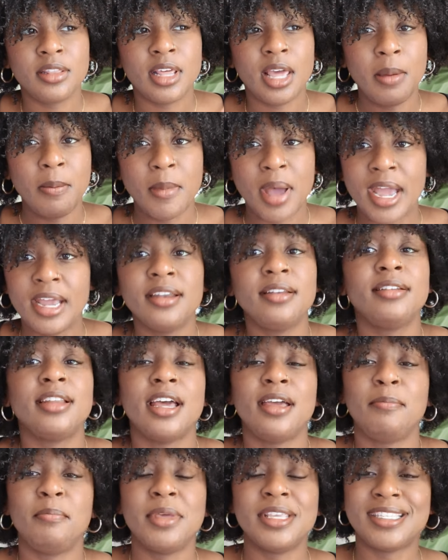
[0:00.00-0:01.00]
they might
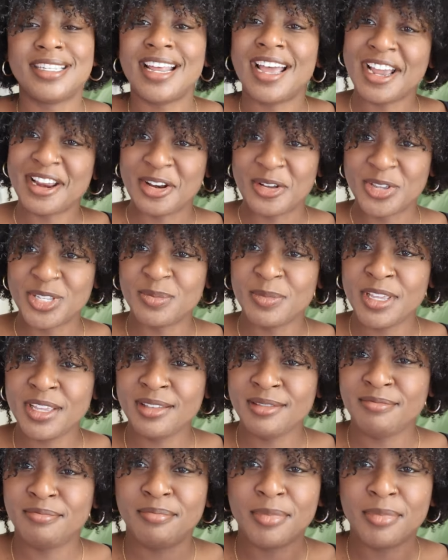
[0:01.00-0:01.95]
misdiagnose me,